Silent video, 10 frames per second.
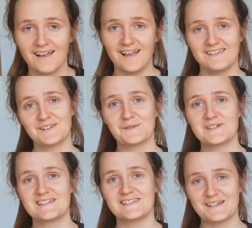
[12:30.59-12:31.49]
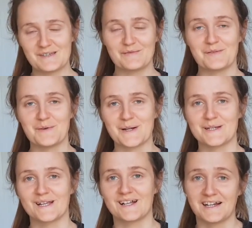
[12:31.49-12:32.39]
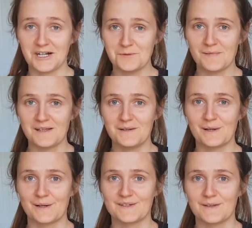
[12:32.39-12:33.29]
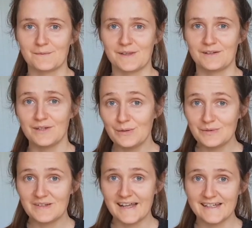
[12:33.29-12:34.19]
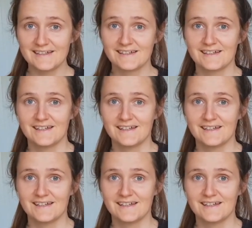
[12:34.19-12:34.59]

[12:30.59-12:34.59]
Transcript: As always, thank you for watching, and I hope that you learned something new today.